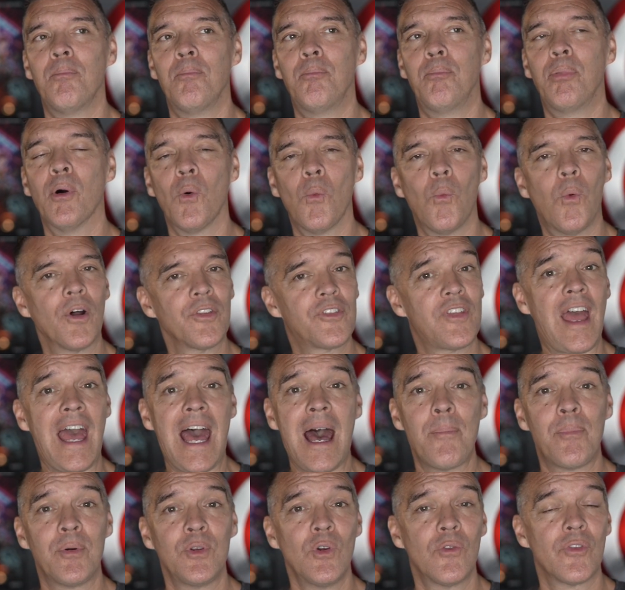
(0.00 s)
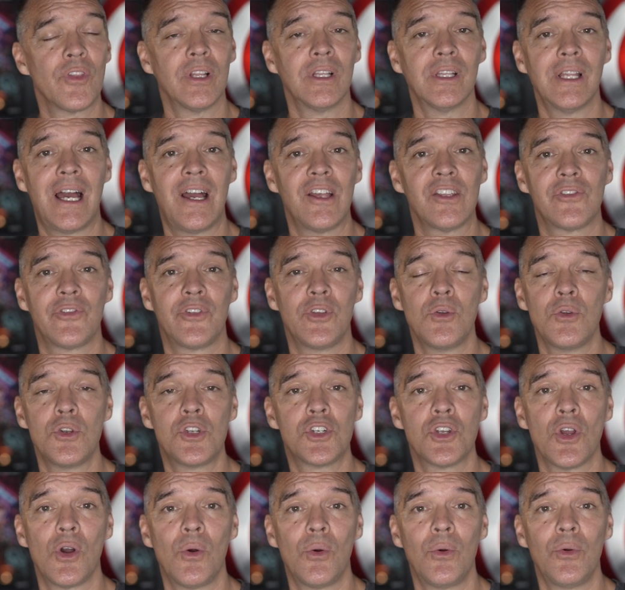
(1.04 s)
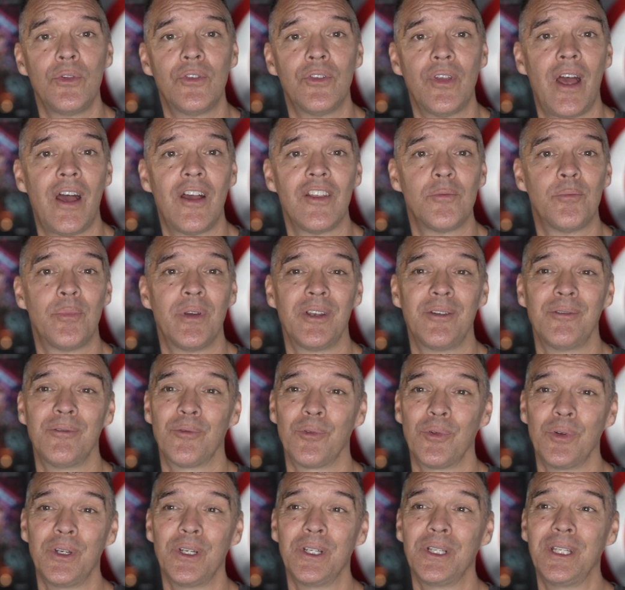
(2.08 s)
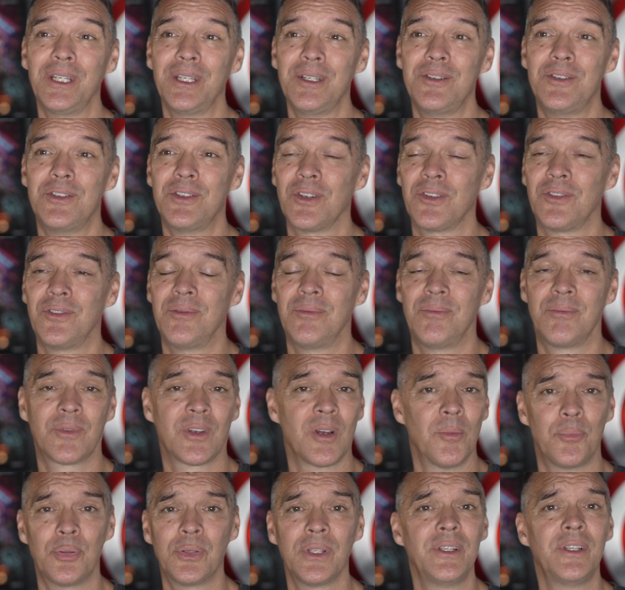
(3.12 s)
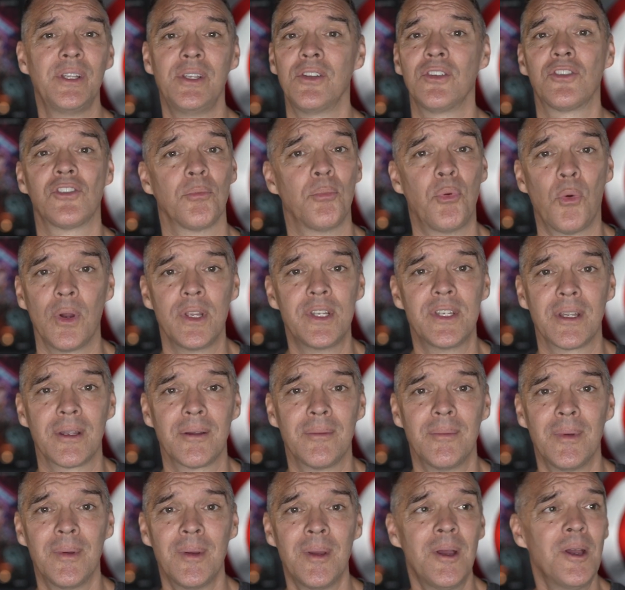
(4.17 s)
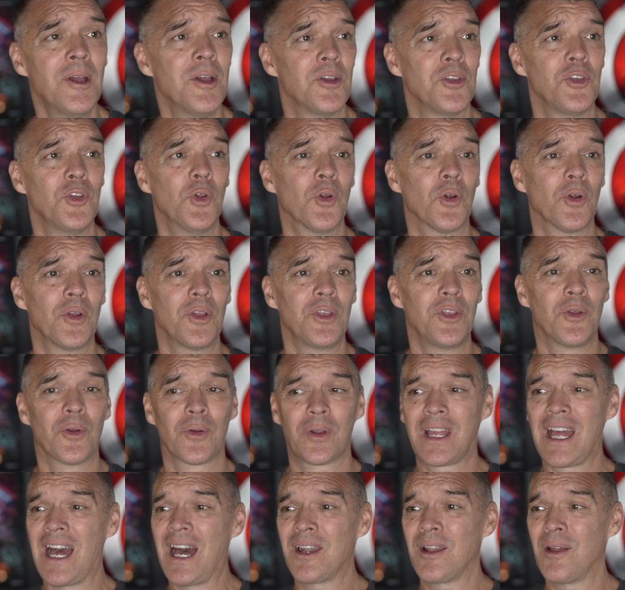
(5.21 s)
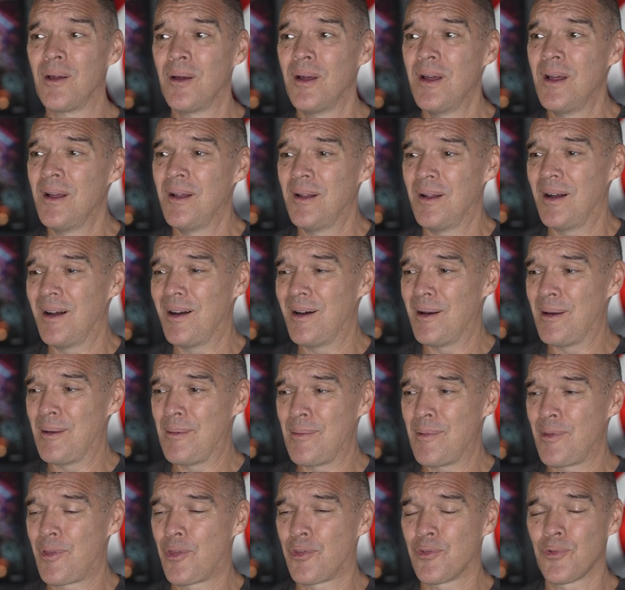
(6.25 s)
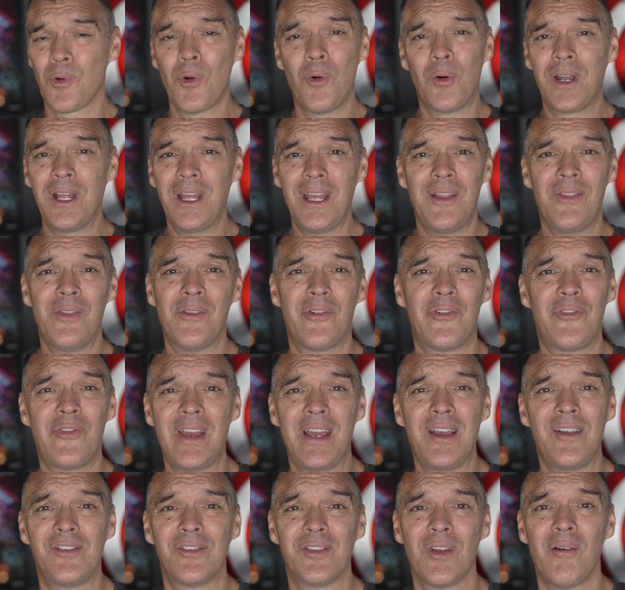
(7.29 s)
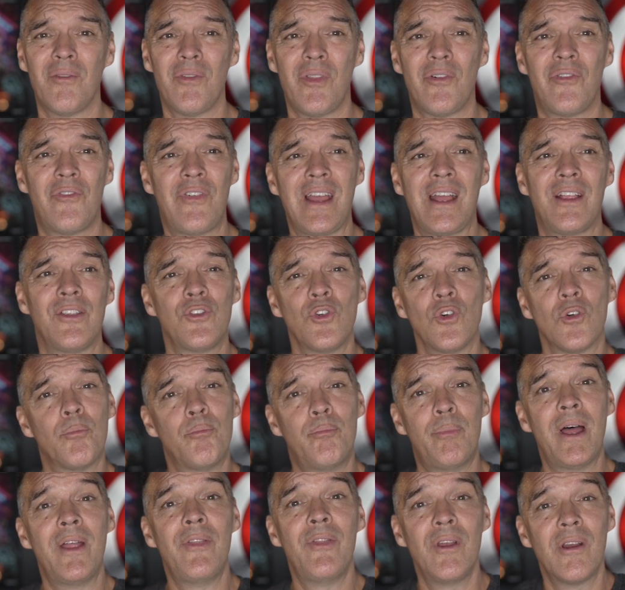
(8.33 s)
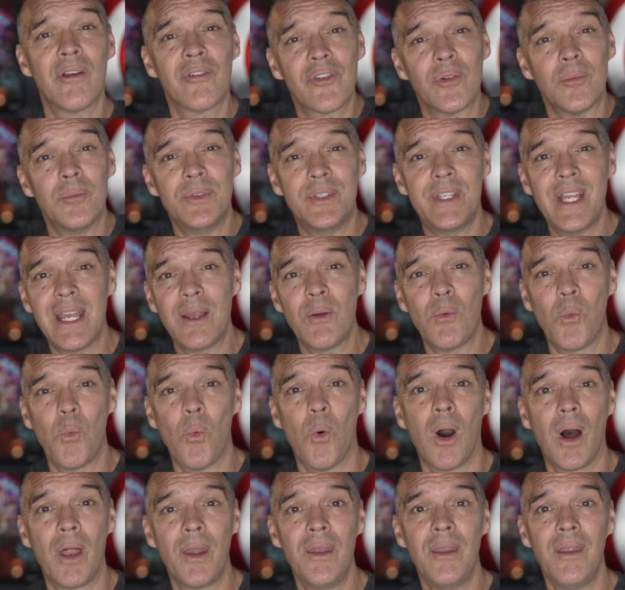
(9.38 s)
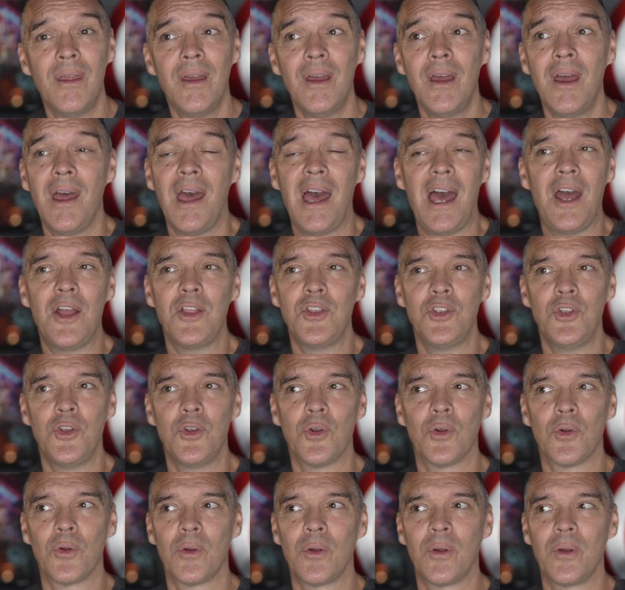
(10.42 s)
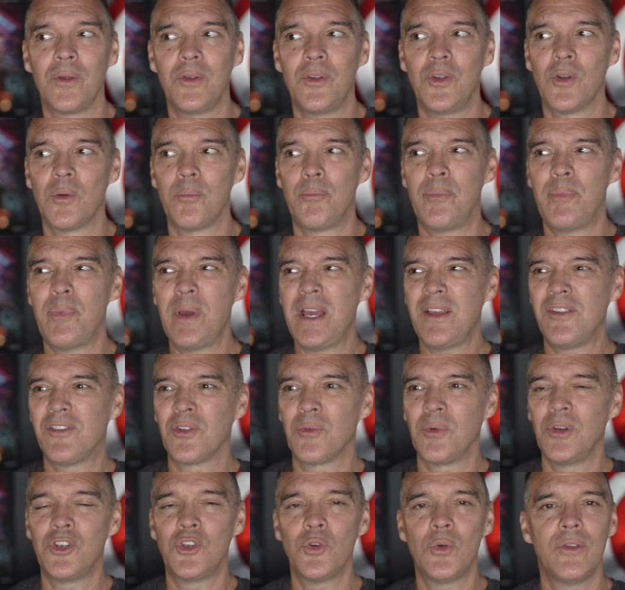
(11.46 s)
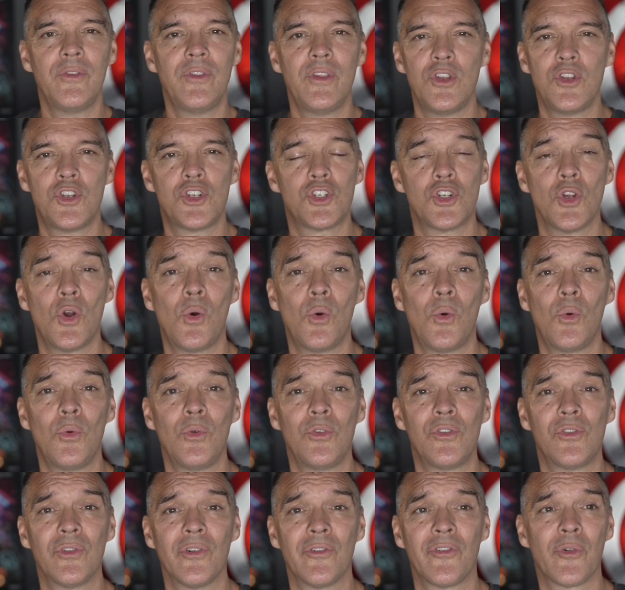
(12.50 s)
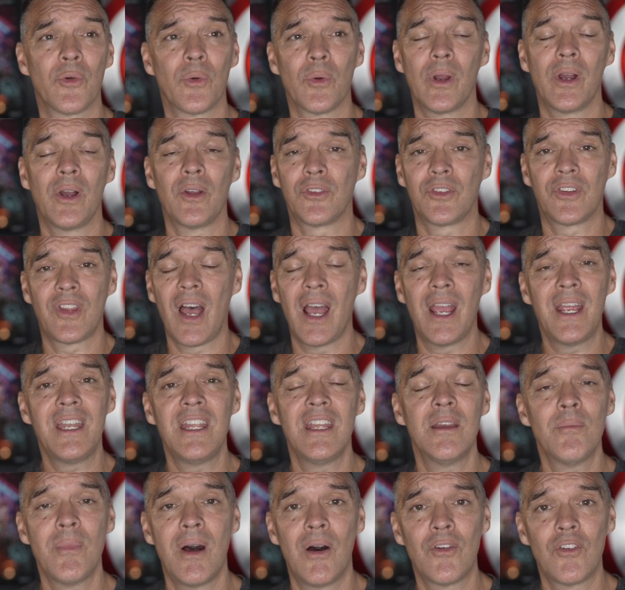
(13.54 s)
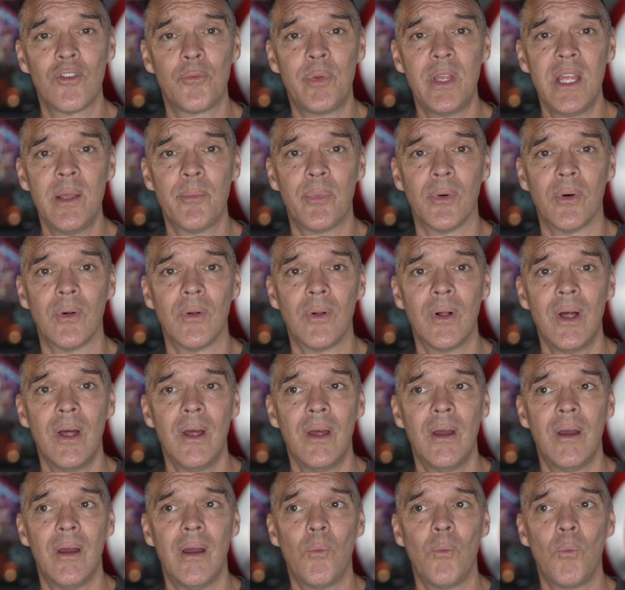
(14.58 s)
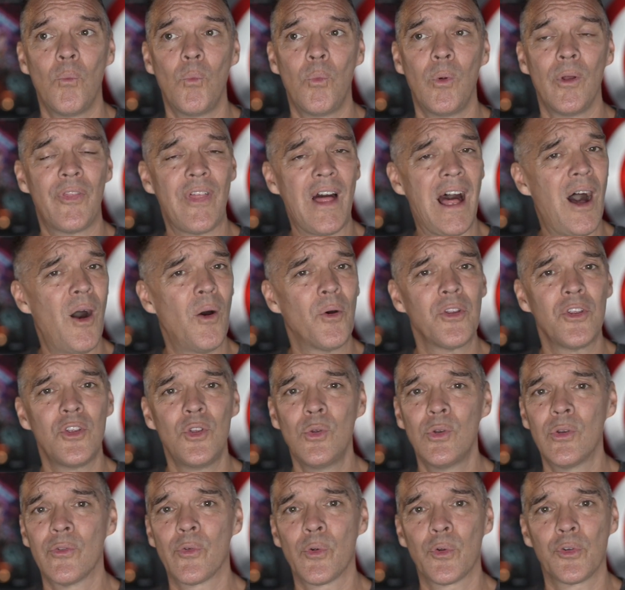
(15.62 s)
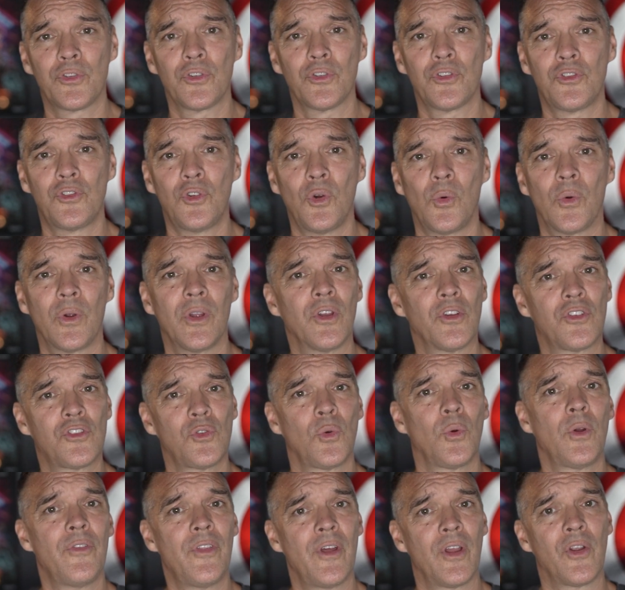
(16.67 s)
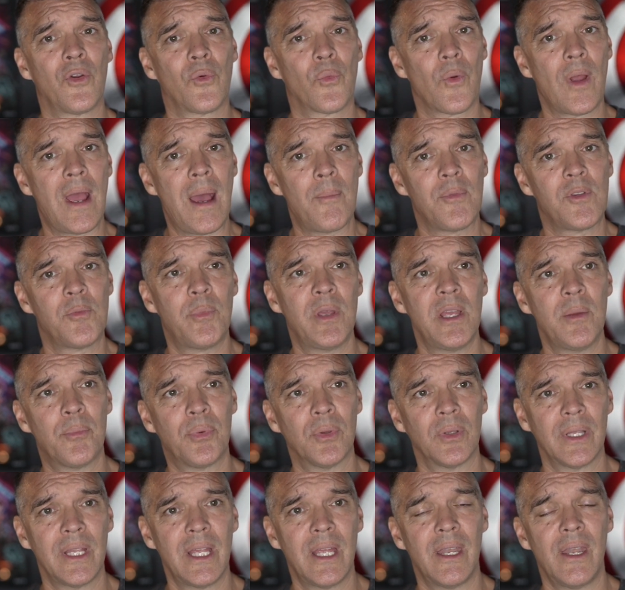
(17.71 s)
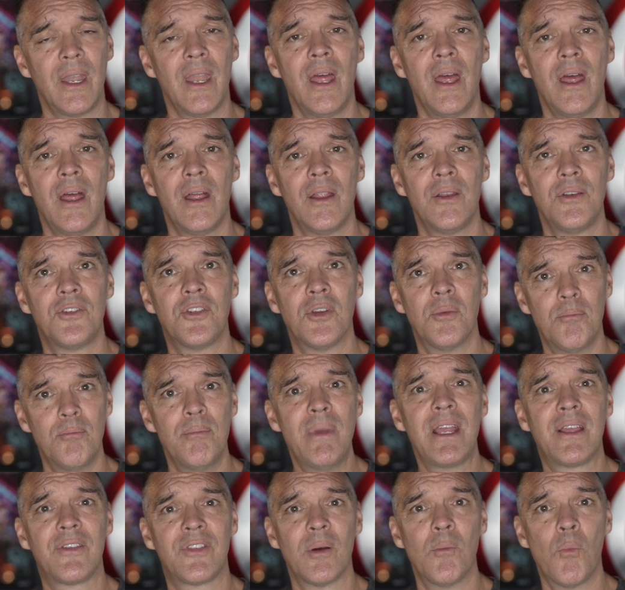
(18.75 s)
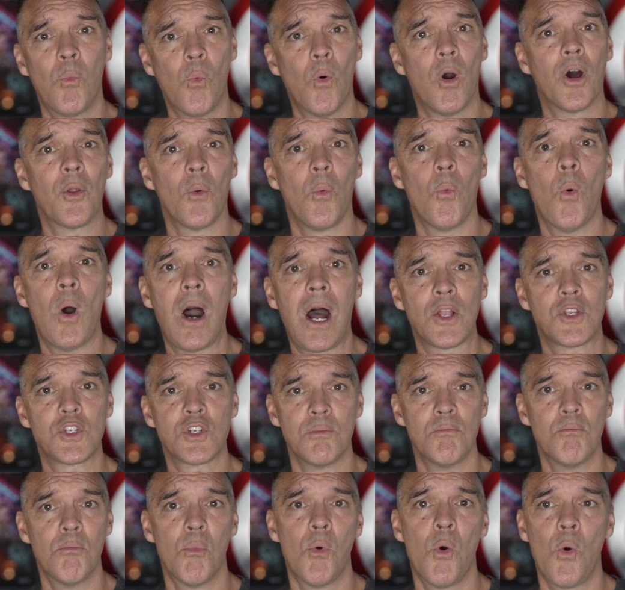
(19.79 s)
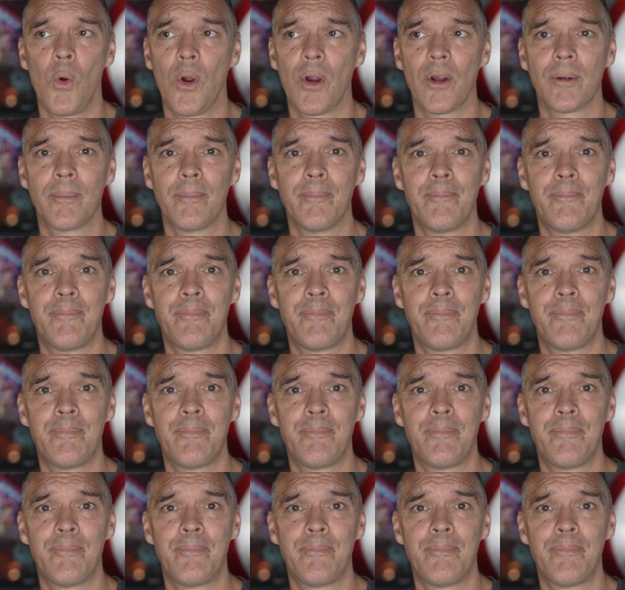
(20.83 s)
But what's happened over the last few shows has been really just completely disappointing. You're kind of throwing it in the face of the fans who have been there from day one, and you're basically doing these shows for a tiny amount of people without a universal story, a story that grabs people in to make them want to watch more.